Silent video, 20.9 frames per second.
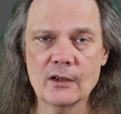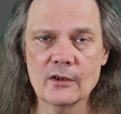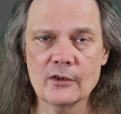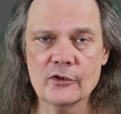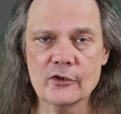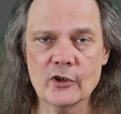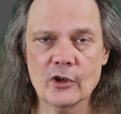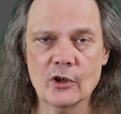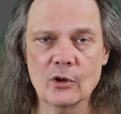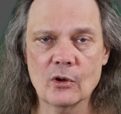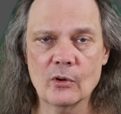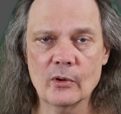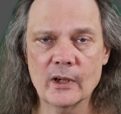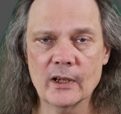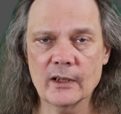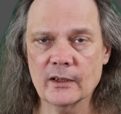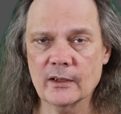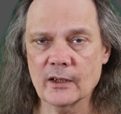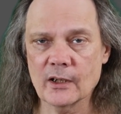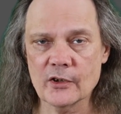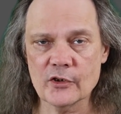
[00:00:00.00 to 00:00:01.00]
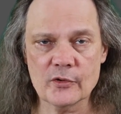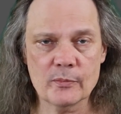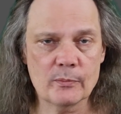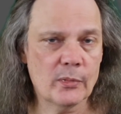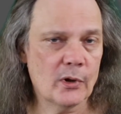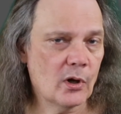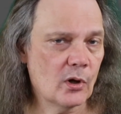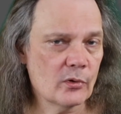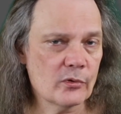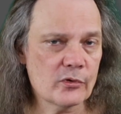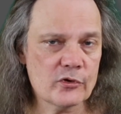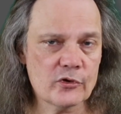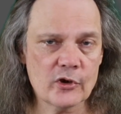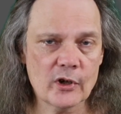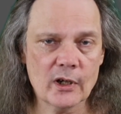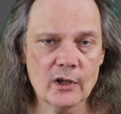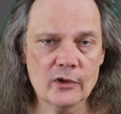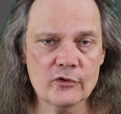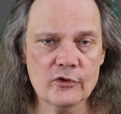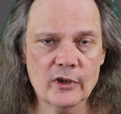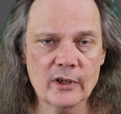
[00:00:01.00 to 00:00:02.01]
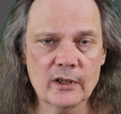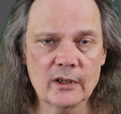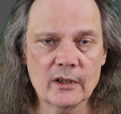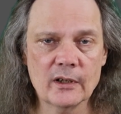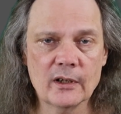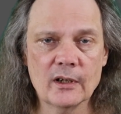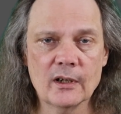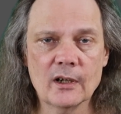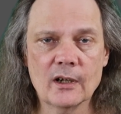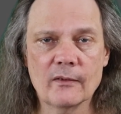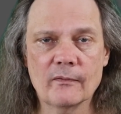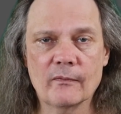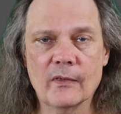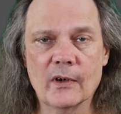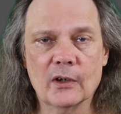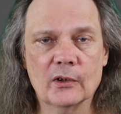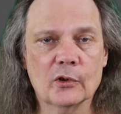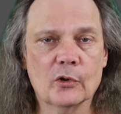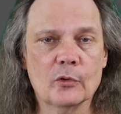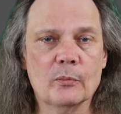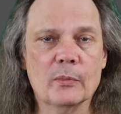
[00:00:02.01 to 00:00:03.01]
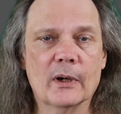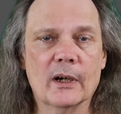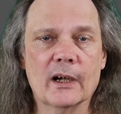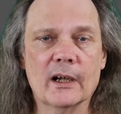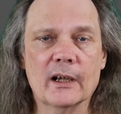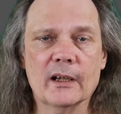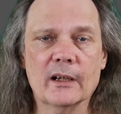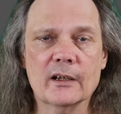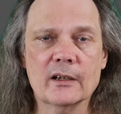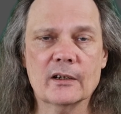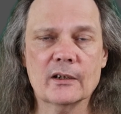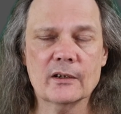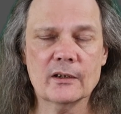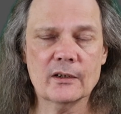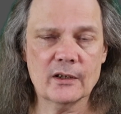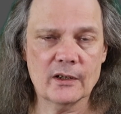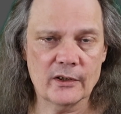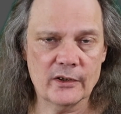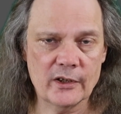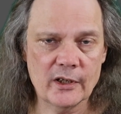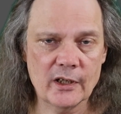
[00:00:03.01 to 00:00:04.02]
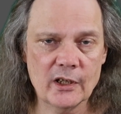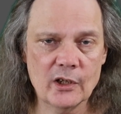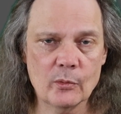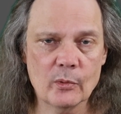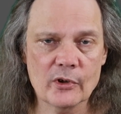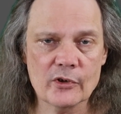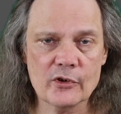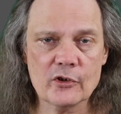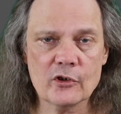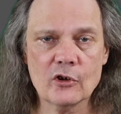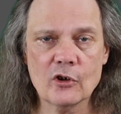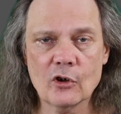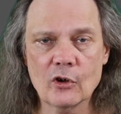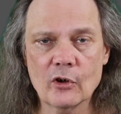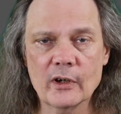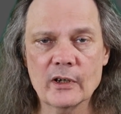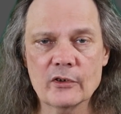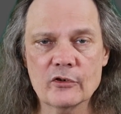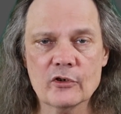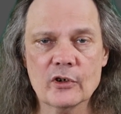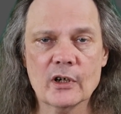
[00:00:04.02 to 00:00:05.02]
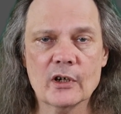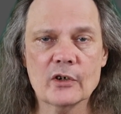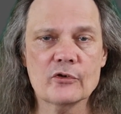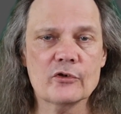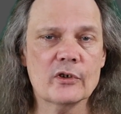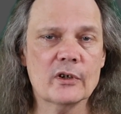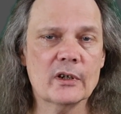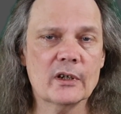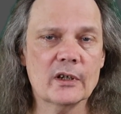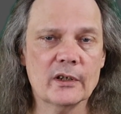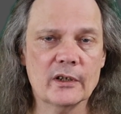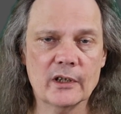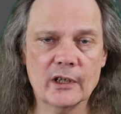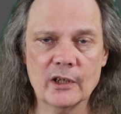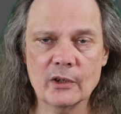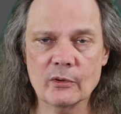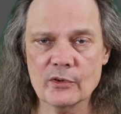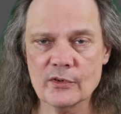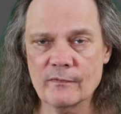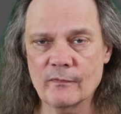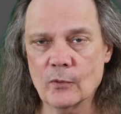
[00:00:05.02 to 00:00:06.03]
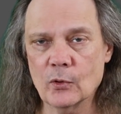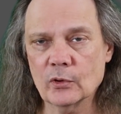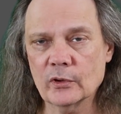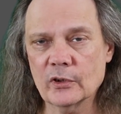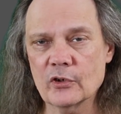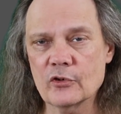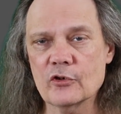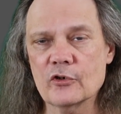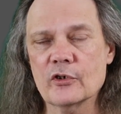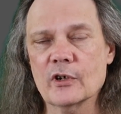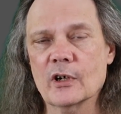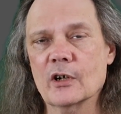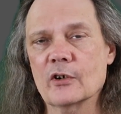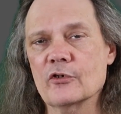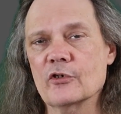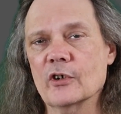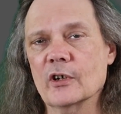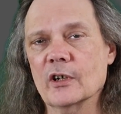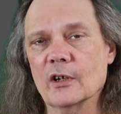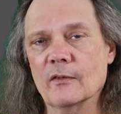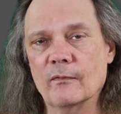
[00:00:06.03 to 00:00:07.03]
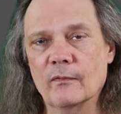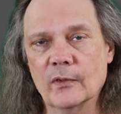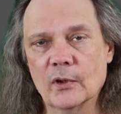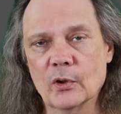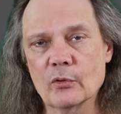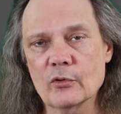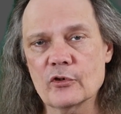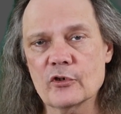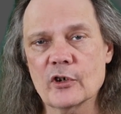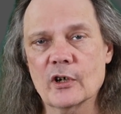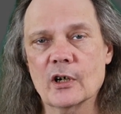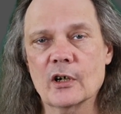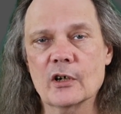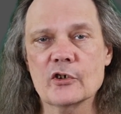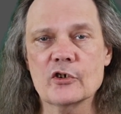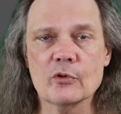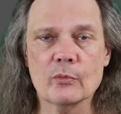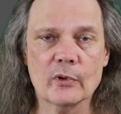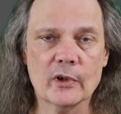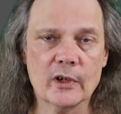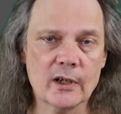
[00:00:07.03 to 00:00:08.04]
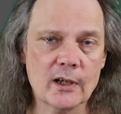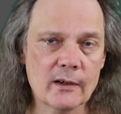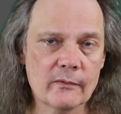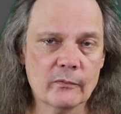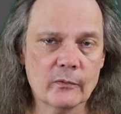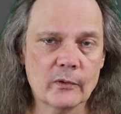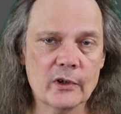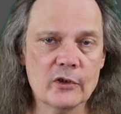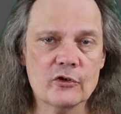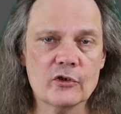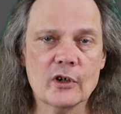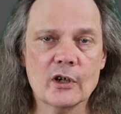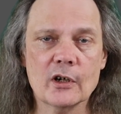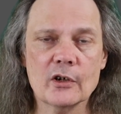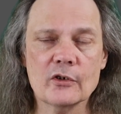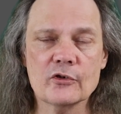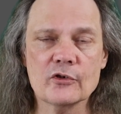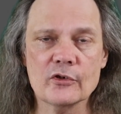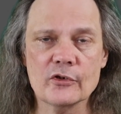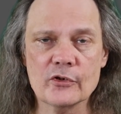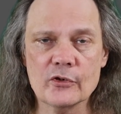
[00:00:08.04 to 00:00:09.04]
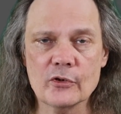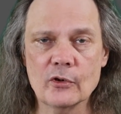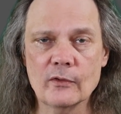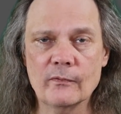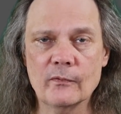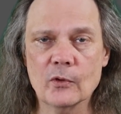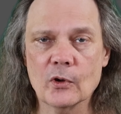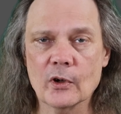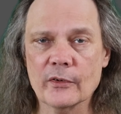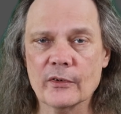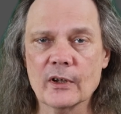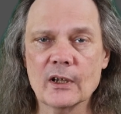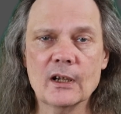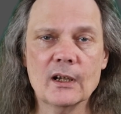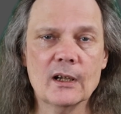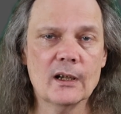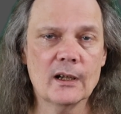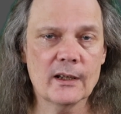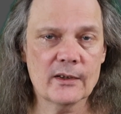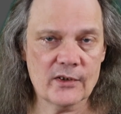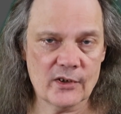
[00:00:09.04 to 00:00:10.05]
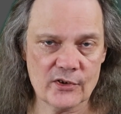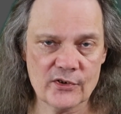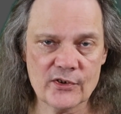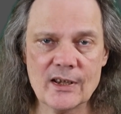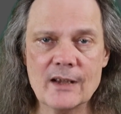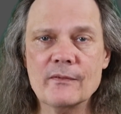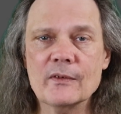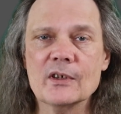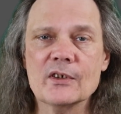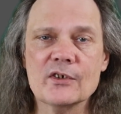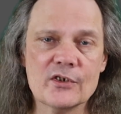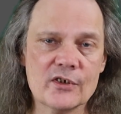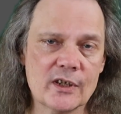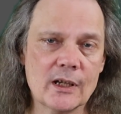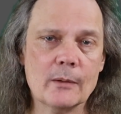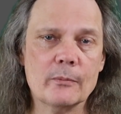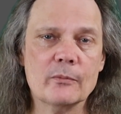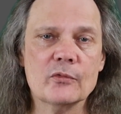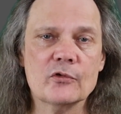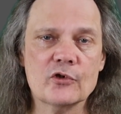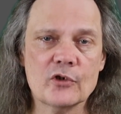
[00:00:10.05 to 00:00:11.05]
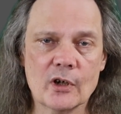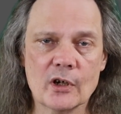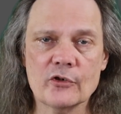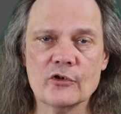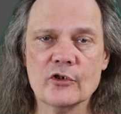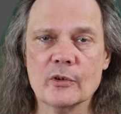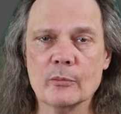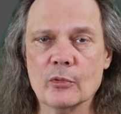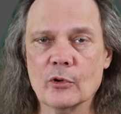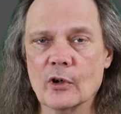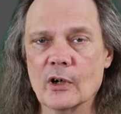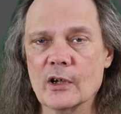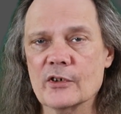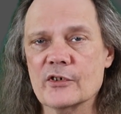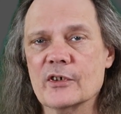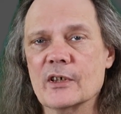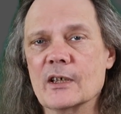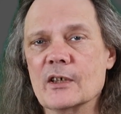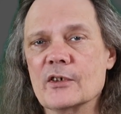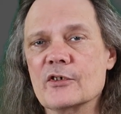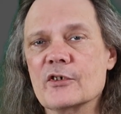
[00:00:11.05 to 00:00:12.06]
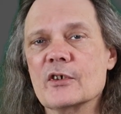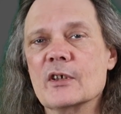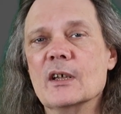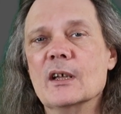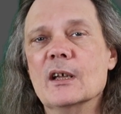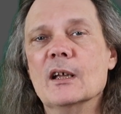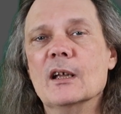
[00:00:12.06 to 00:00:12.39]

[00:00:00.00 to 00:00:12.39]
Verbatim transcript: So it does pulse charging, followed by continuous current charging, continuous voltage charging, a float charge, a recovery charge, and so forth. It's a seven step charging process